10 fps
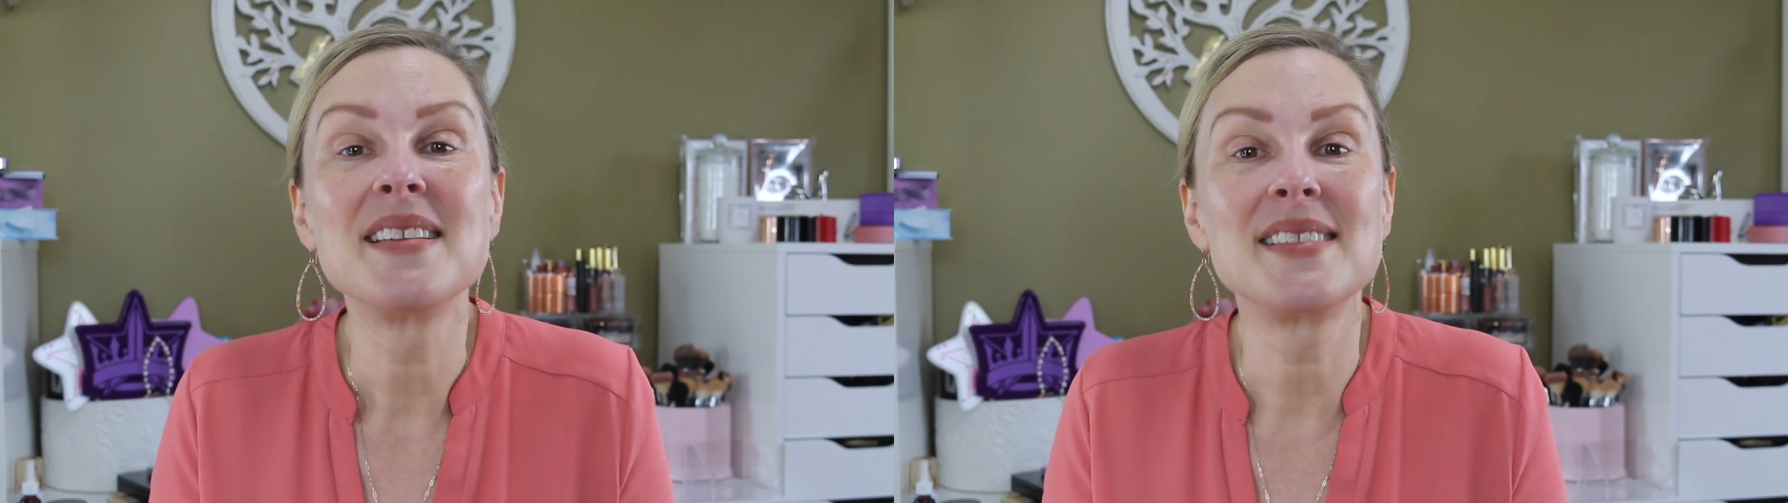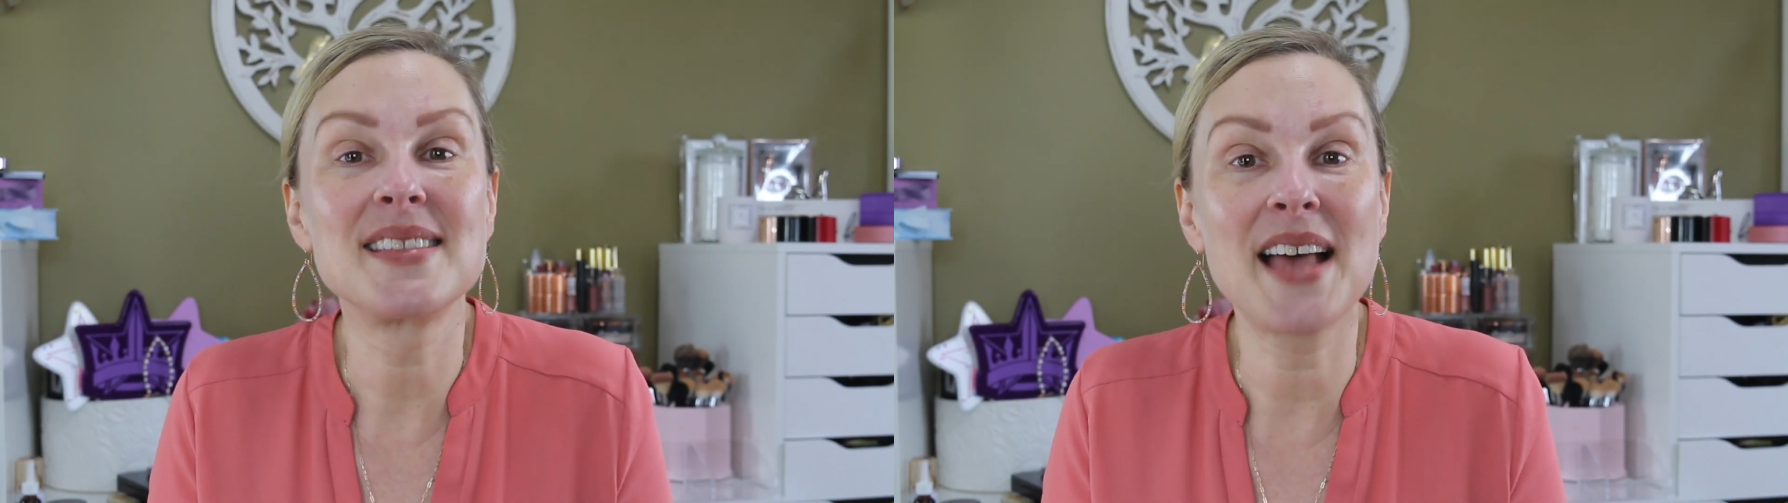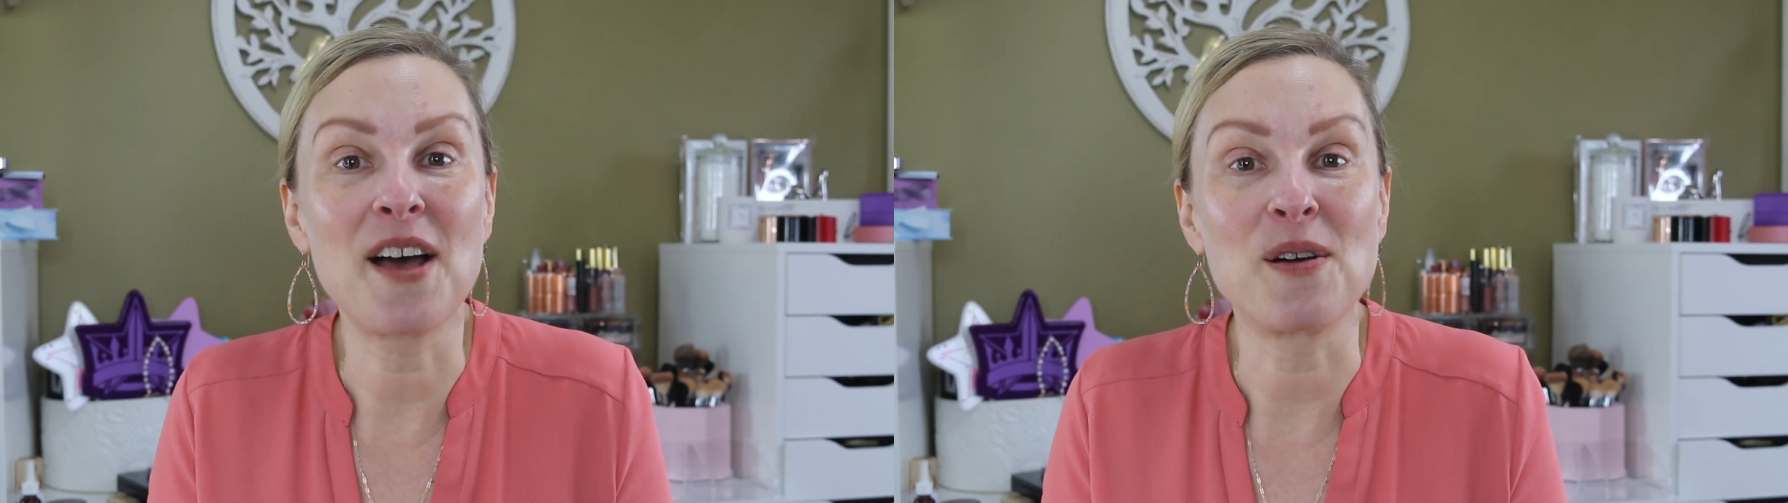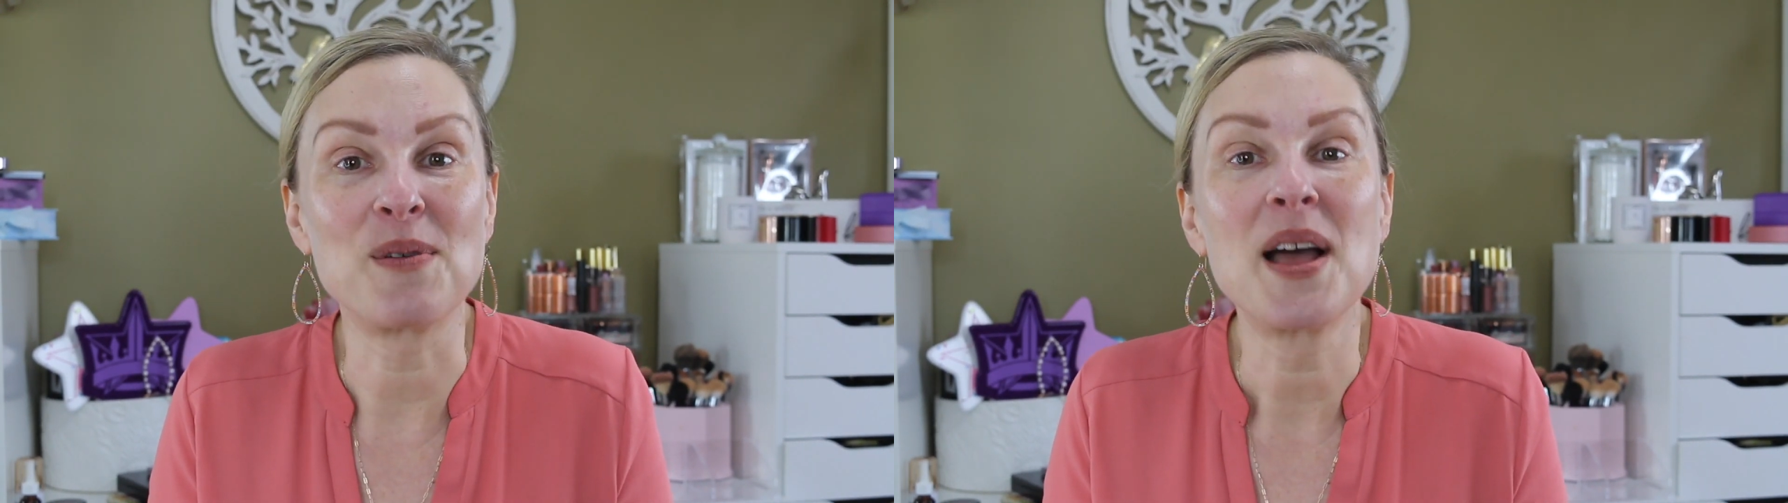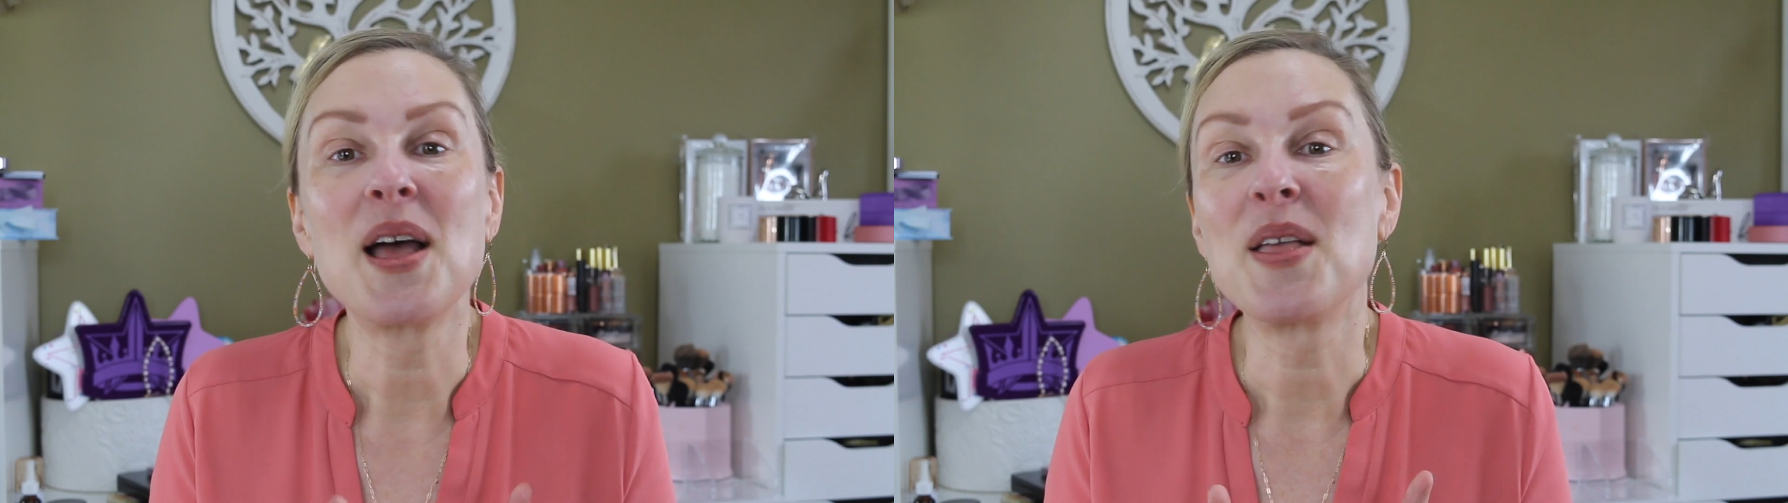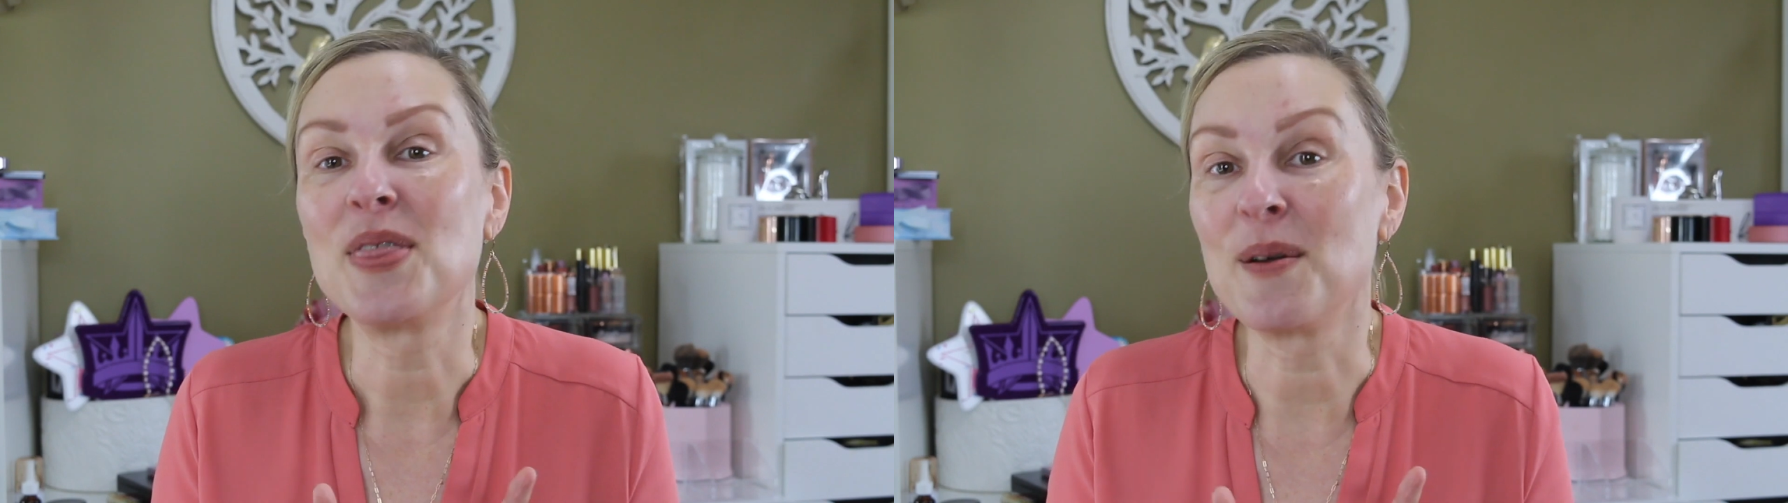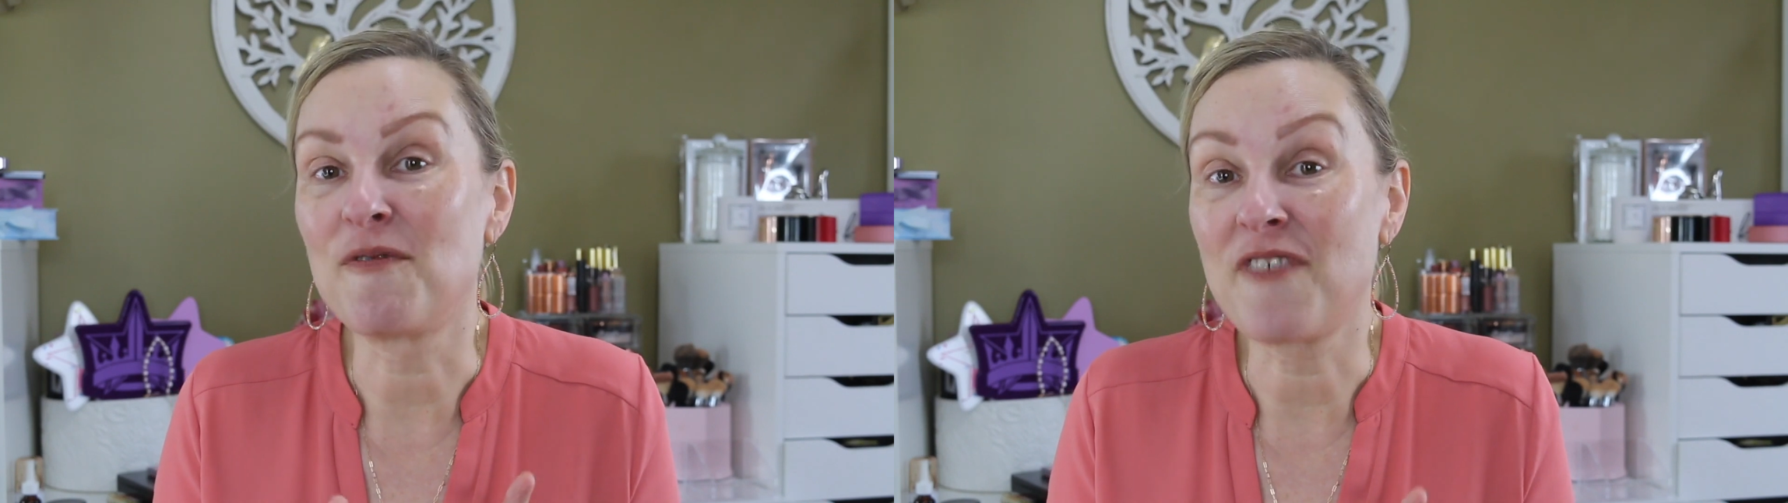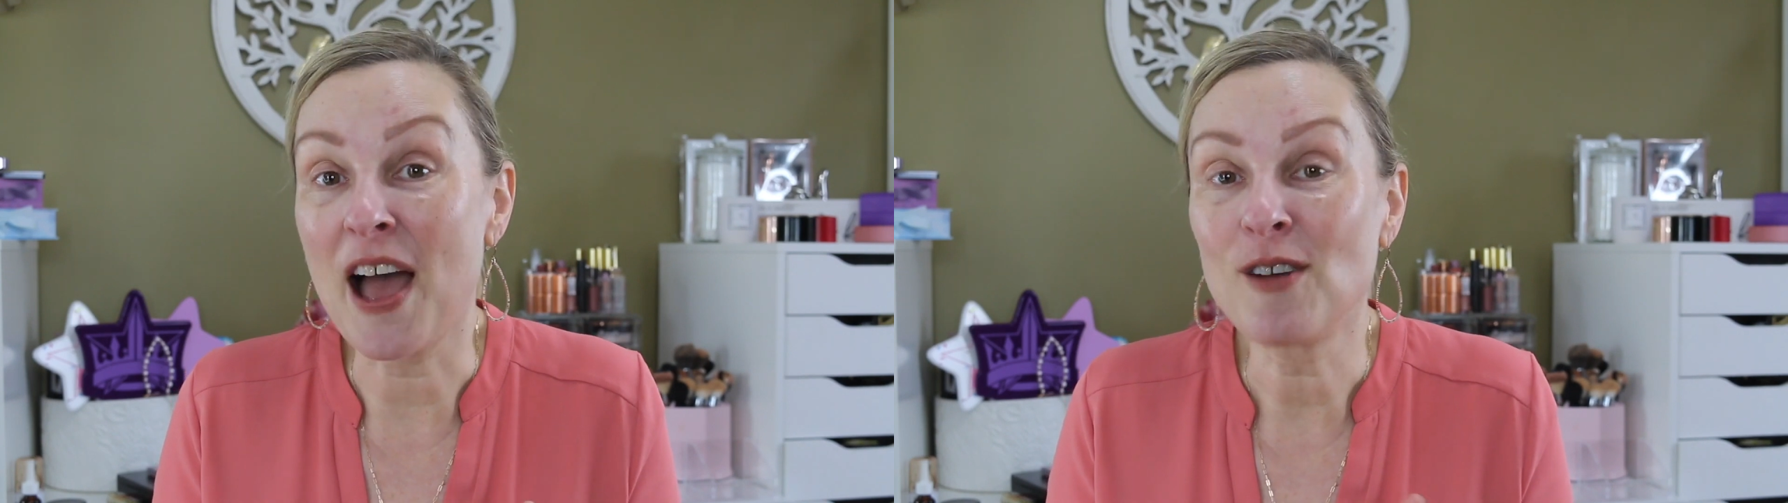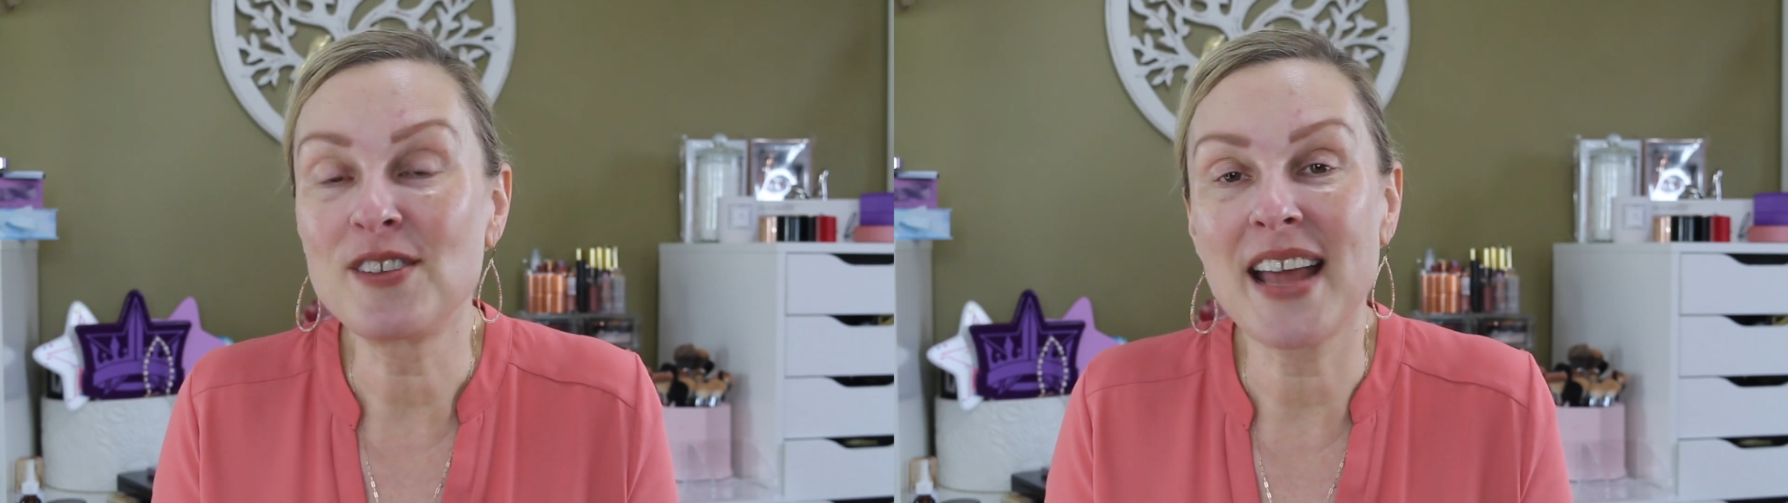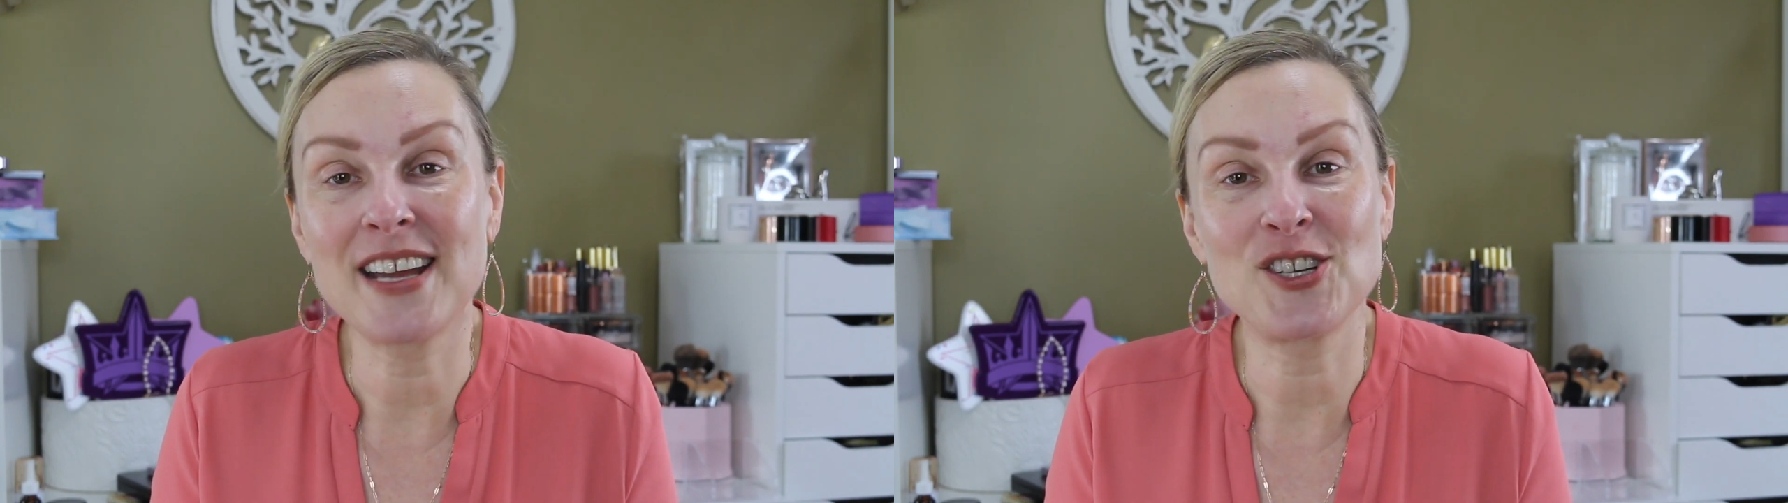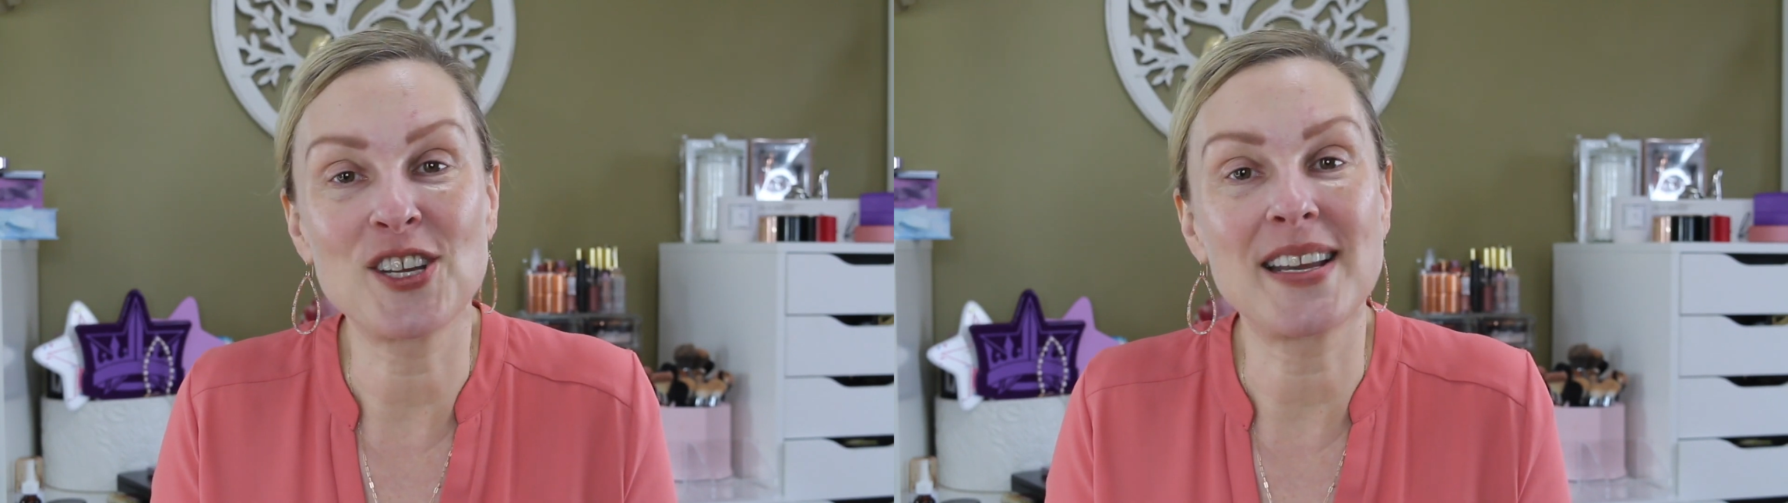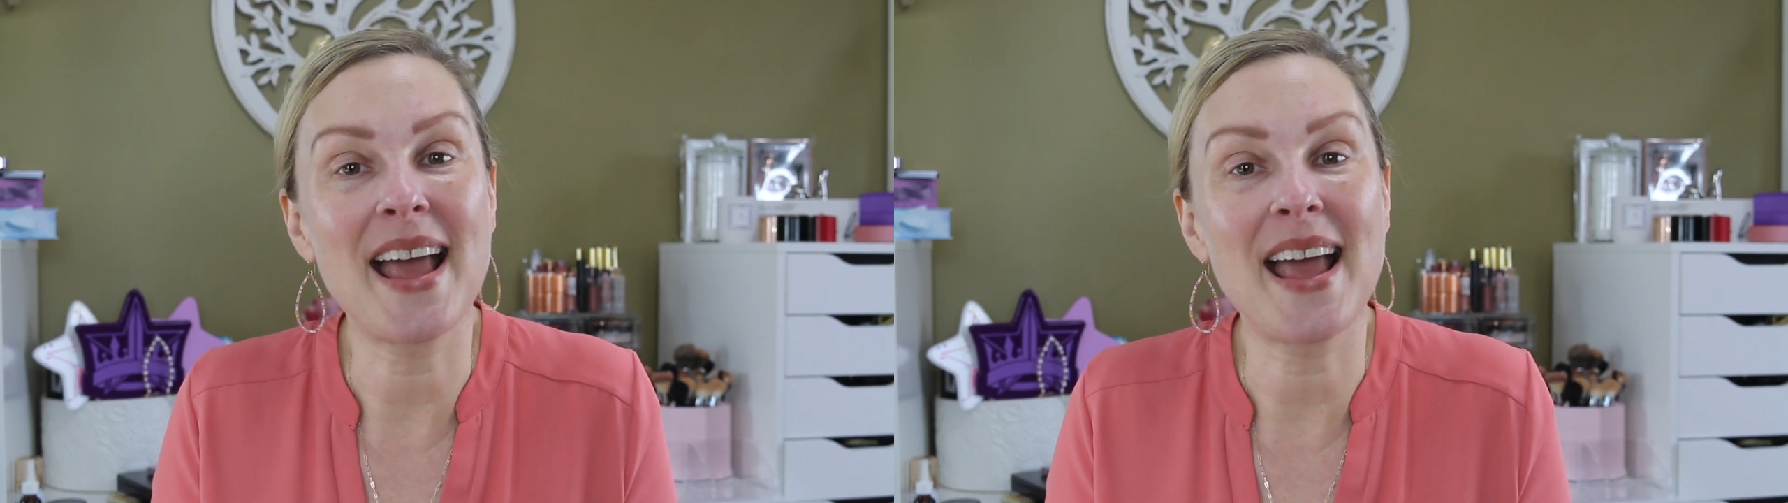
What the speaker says: So the foundation,